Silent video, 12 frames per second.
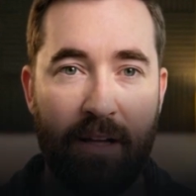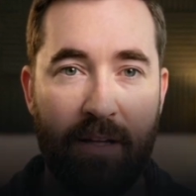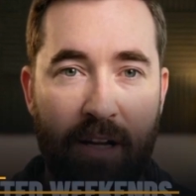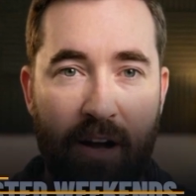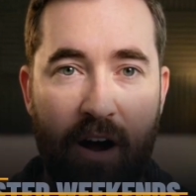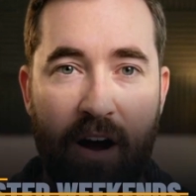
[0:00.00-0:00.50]

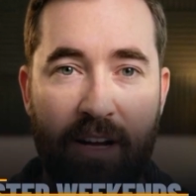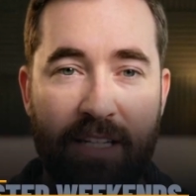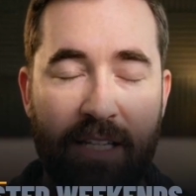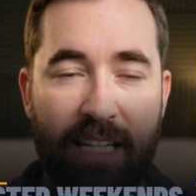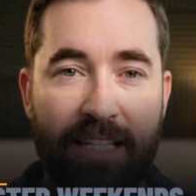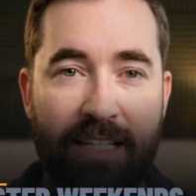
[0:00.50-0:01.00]
The cost
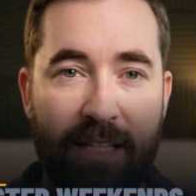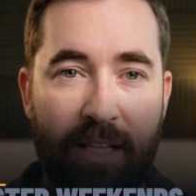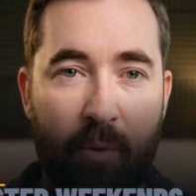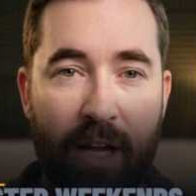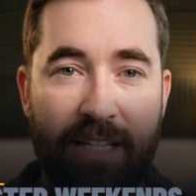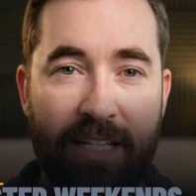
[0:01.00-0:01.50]
isn't the
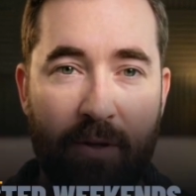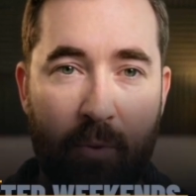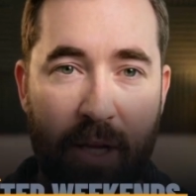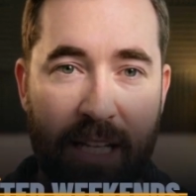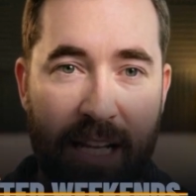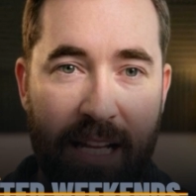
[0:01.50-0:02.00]
wasted
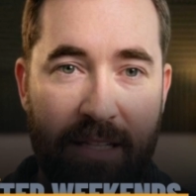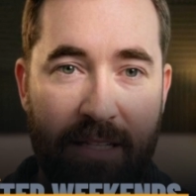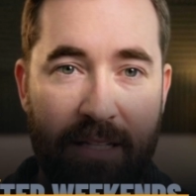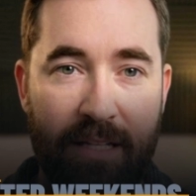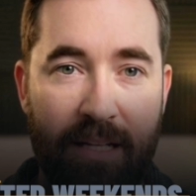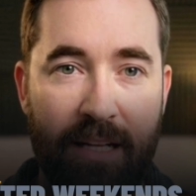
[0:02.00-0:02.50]

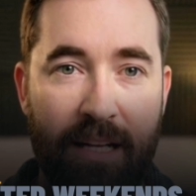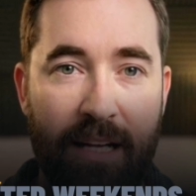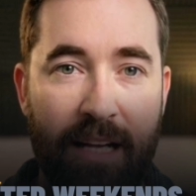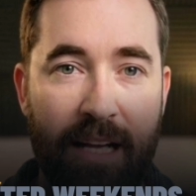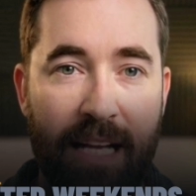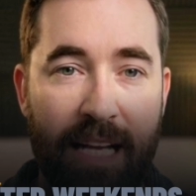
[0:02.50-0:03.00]
weekends.
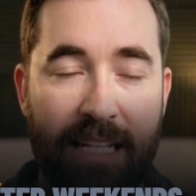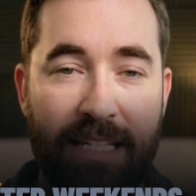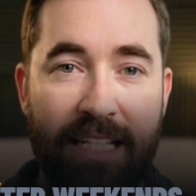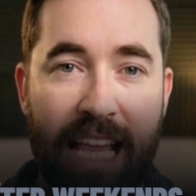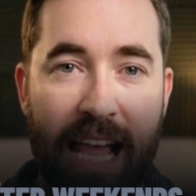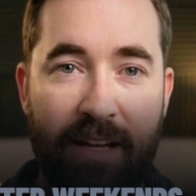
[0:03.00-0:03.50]
It's
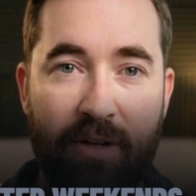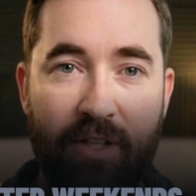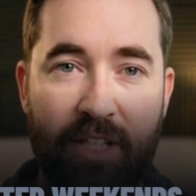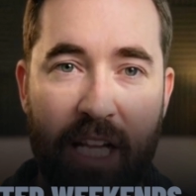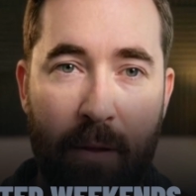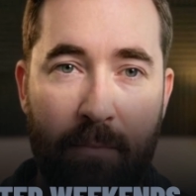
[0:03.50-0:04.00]
that you
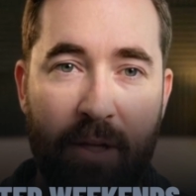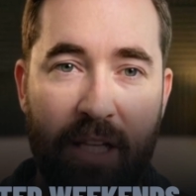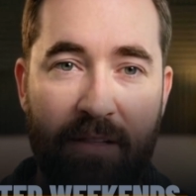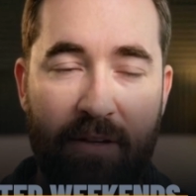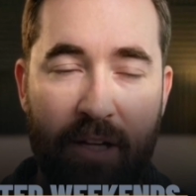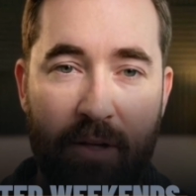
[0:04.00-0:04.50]
stopped
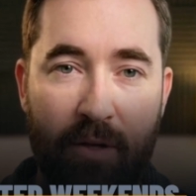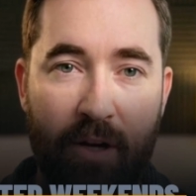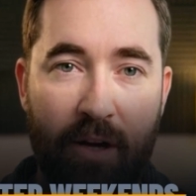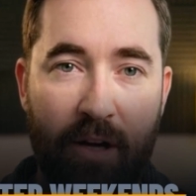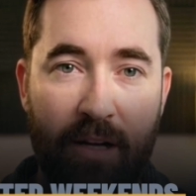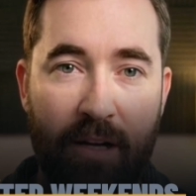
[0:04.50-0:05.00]
believing you
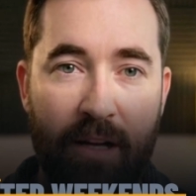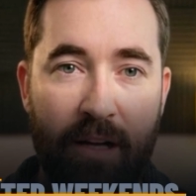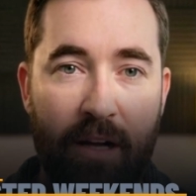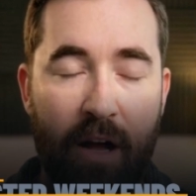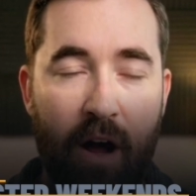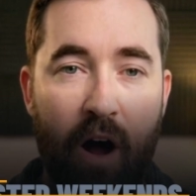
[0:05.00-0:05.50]
could,
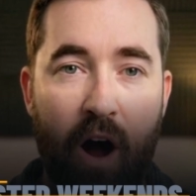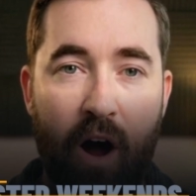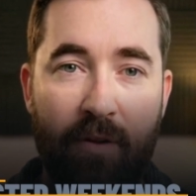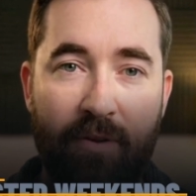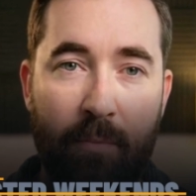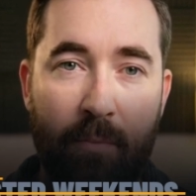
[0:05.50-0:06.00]

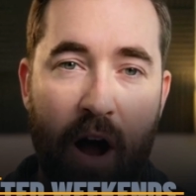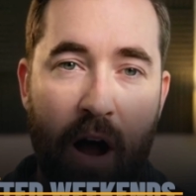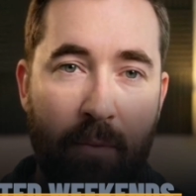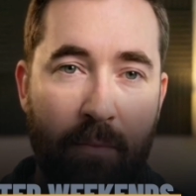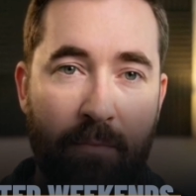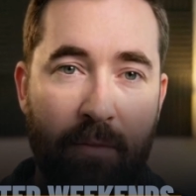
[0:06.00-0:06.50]
over a
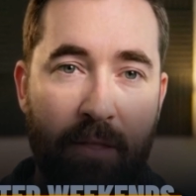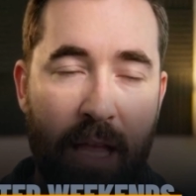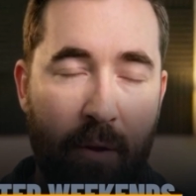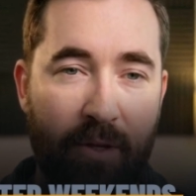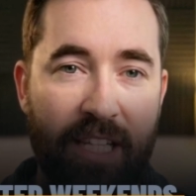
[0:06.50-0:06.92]
problem that was